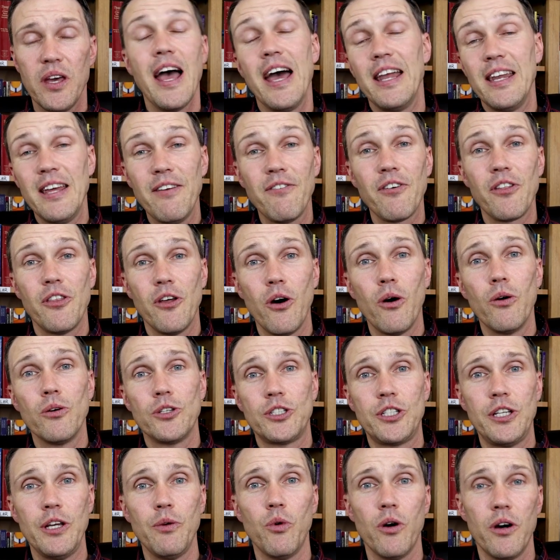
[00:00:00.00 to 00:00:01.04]
And even though
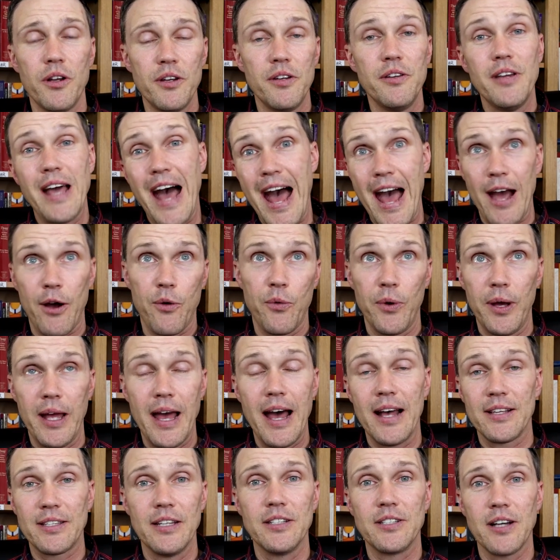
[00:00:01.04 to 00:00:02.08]
she would
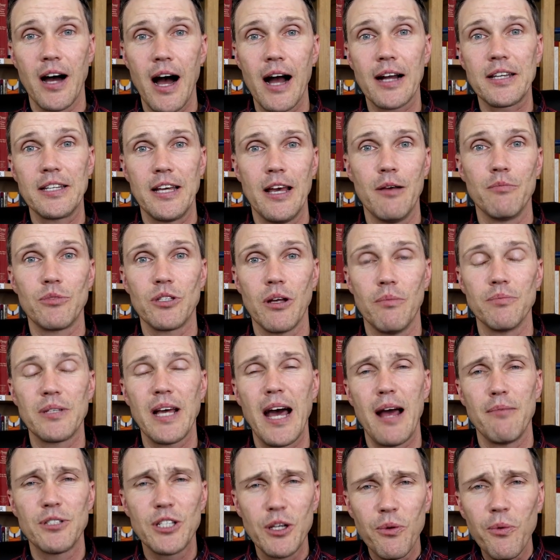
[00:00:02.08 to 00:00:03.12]
acquiesce and talk to him
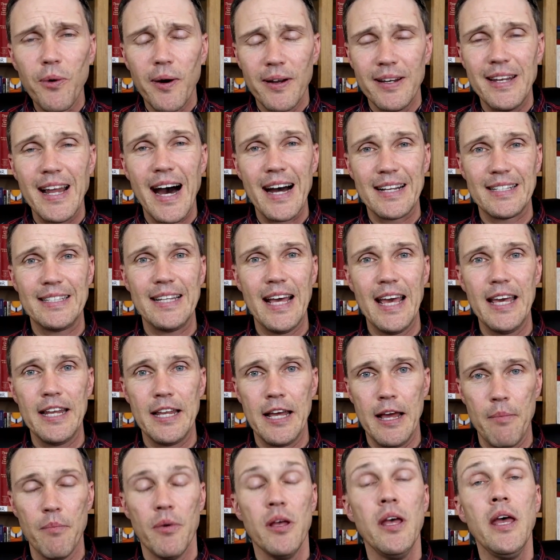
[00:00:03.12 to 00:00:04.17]
sometimes, she would not date
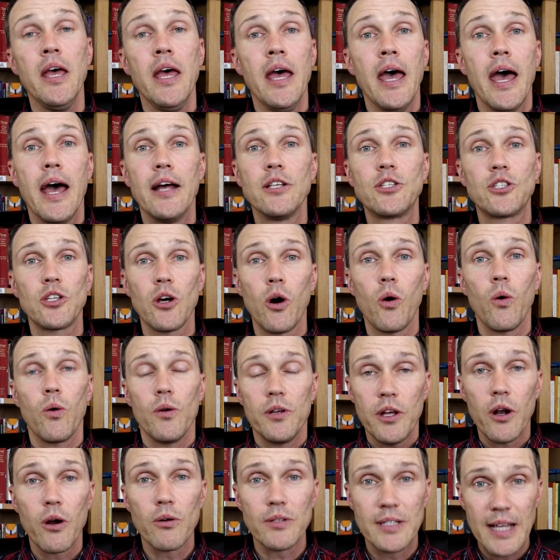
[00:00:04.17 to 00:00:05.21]
him. And so,
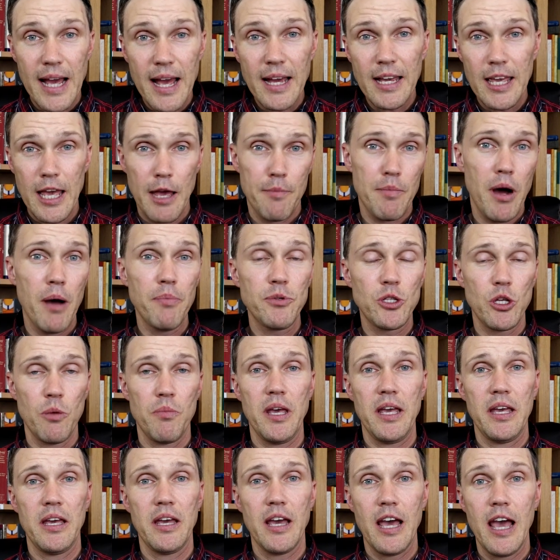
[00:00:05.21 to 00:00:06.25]
you know, Dan came up to
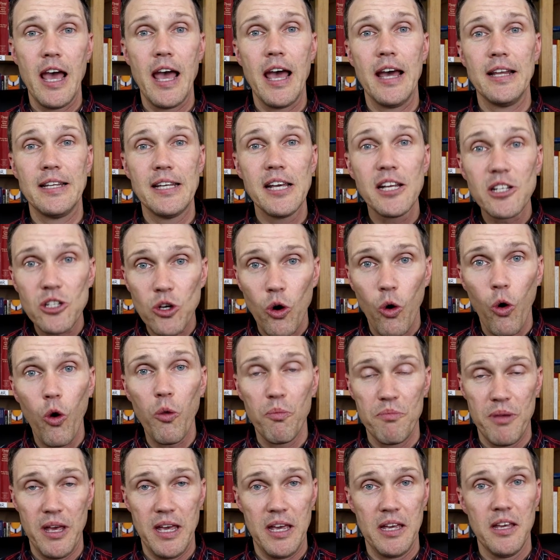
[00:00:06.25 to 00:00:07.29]
me and he
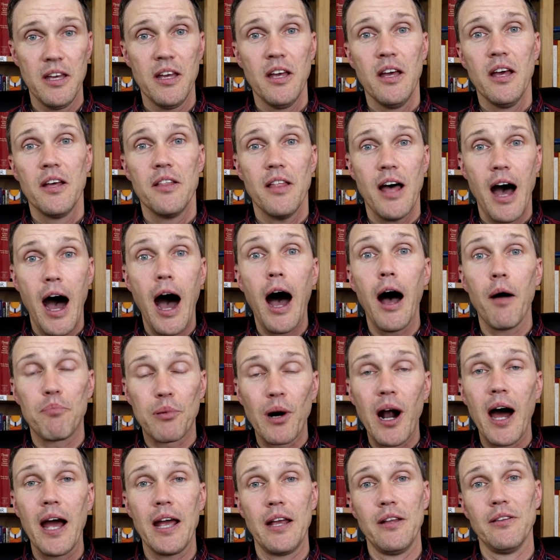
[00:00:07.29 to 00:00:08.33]
told me uh,
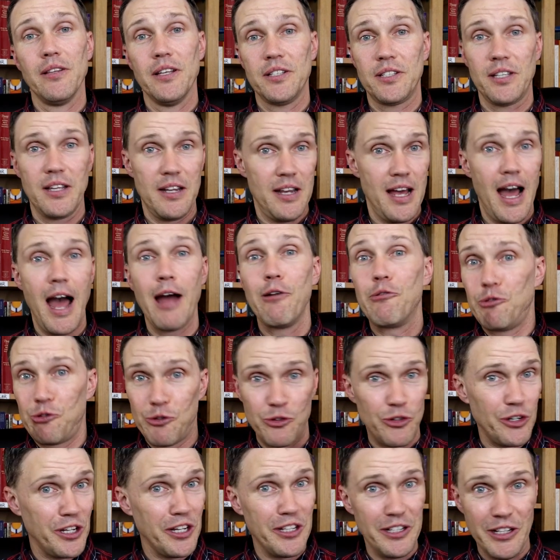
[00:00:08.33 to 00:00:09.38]
Bryan, listen, I
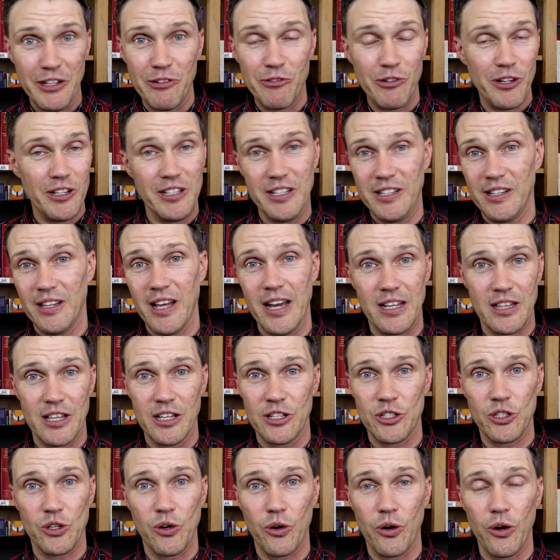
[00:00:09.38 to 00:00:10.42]
really, really like
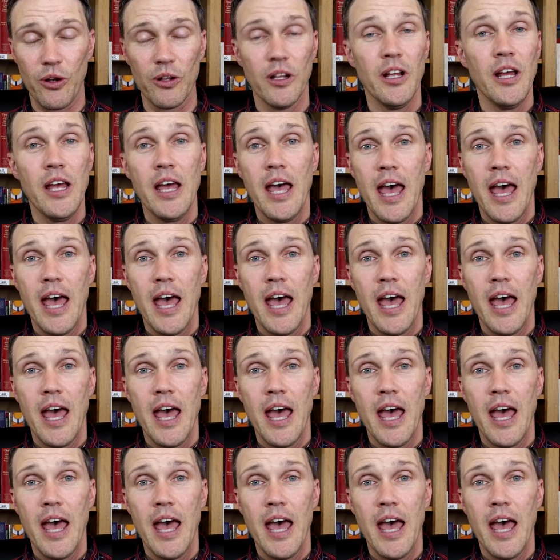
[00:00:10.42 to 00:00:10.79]
this girl,